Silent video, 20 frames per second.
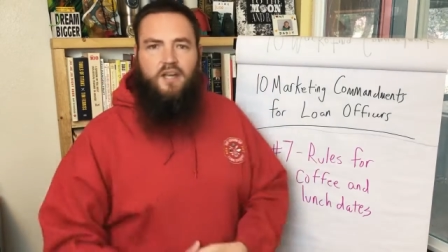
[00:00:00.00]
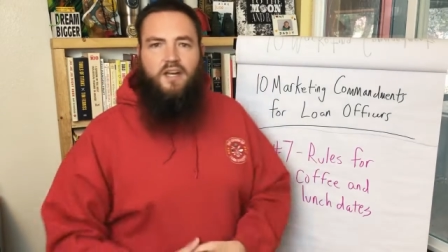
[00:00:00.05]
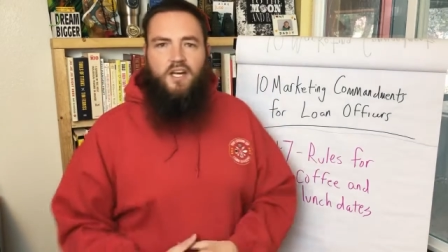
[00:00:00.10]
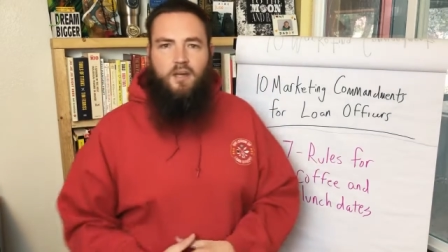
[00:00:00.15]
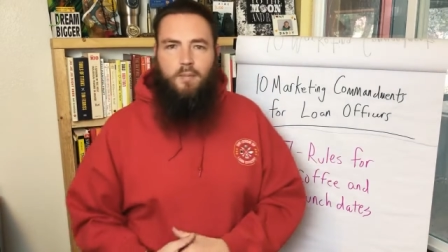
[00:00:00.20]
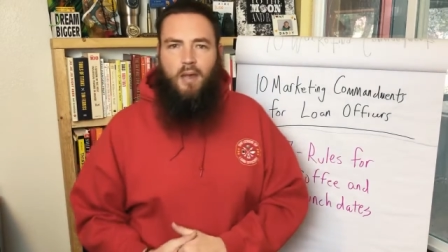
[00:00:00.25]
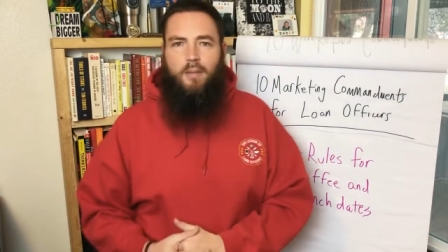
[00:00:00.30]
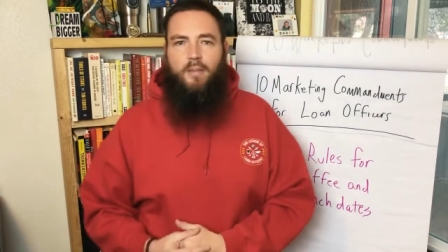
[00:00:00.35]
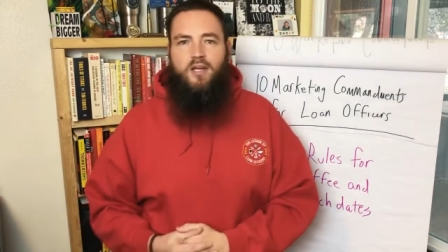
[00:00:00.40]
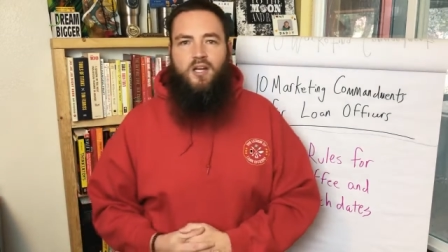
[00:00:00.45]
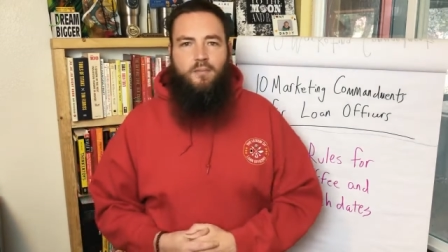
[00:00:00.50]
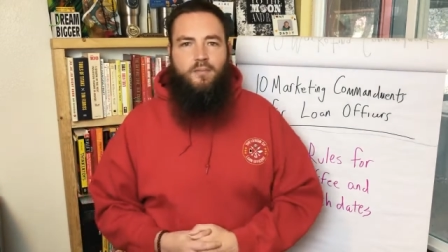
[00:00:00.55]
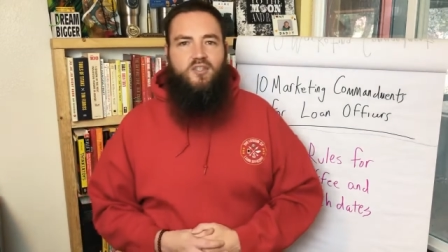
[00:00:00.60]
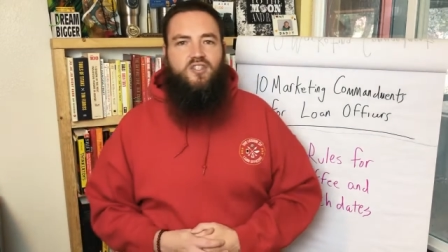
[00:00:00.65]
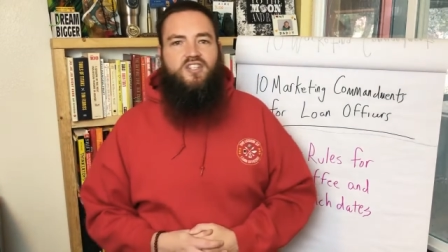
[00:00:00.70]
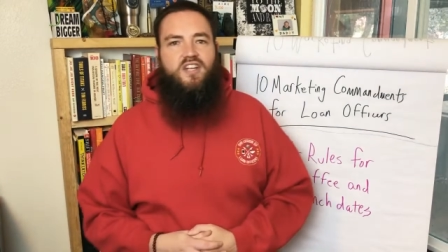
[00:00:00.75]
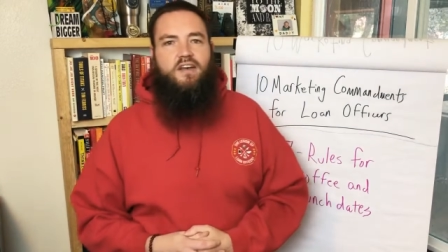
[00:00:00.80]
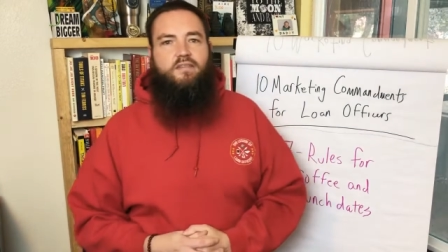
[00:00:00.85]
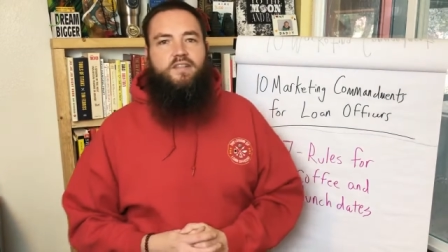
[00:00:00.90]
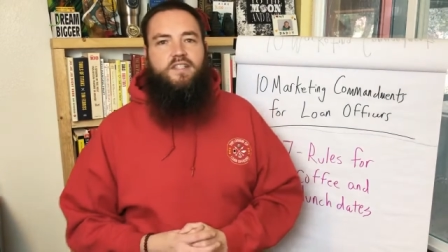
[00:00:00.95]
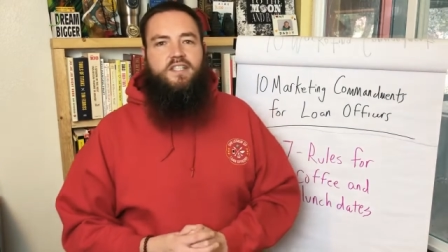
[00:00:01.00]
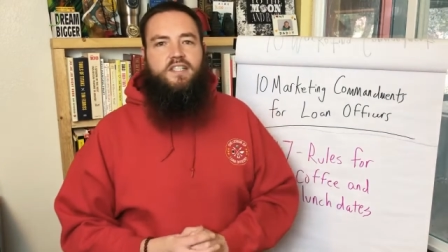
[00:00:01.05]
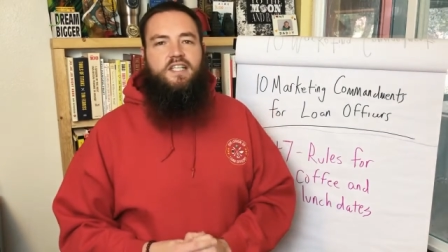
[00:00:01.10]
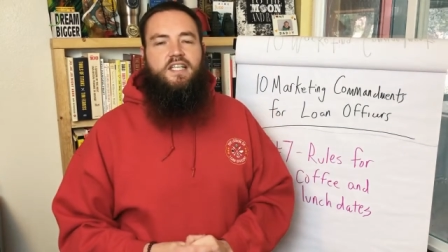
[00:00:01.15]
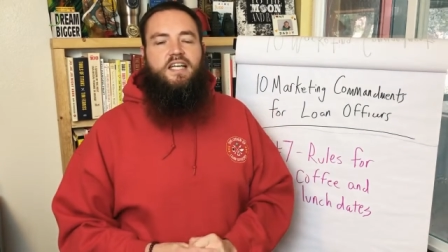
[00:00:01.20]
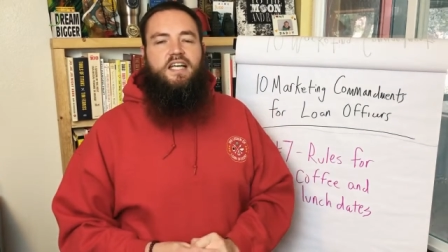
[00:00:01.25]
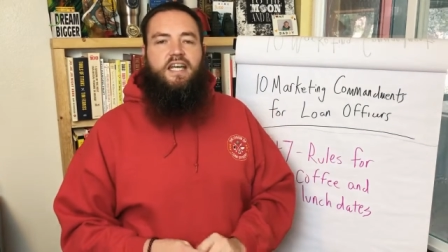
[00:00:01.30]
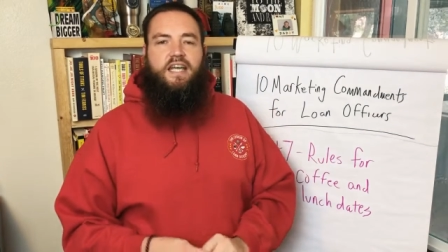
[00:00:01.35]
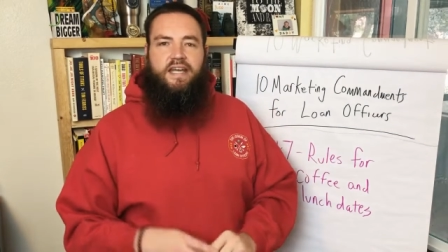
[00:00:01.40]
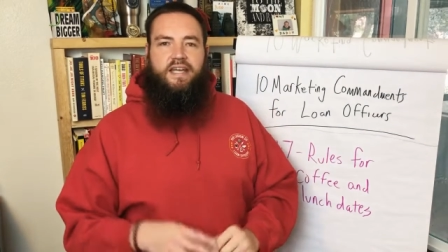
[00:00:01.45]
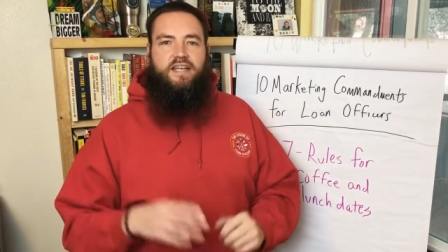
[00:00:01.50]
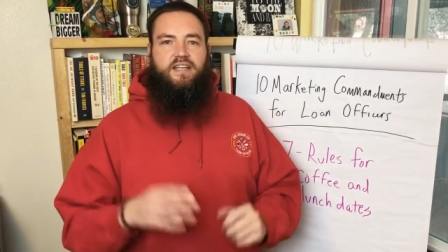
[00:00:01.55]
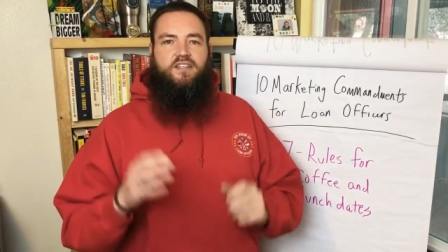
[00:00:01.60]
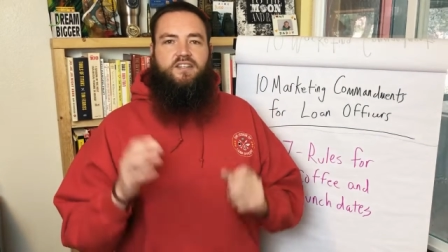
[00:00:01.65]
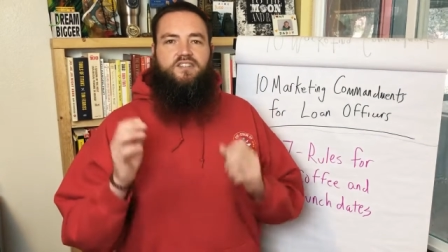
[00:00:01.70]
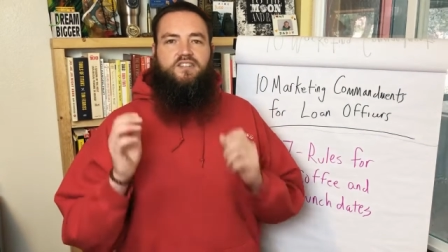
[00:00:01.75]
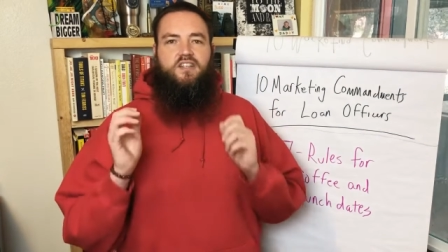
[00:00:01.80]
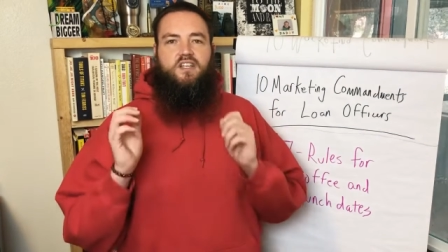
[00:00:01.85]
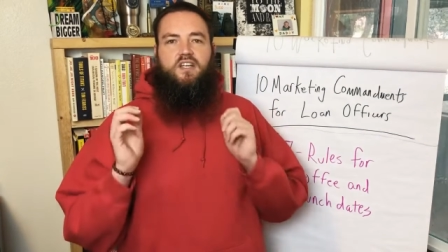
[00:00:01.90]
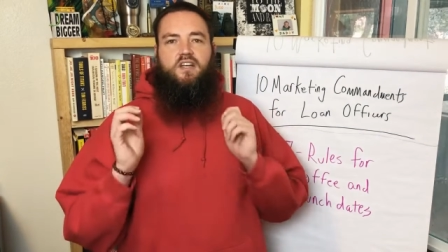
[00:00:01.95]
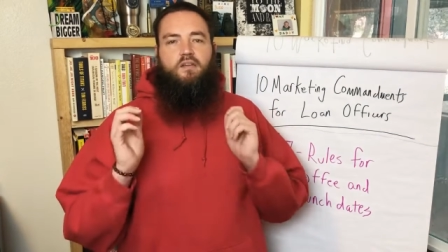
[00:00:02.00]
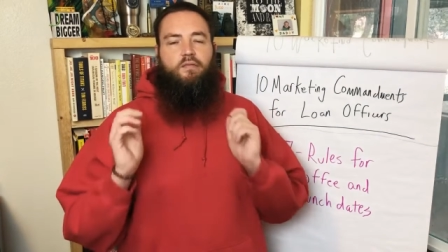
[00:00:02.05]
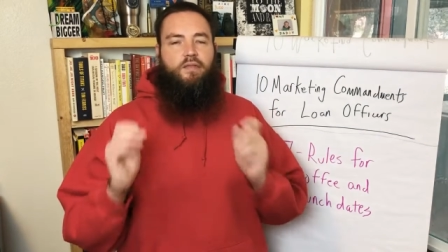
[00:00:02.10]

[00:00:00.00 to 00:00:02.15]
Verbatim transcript: Commandment number seven is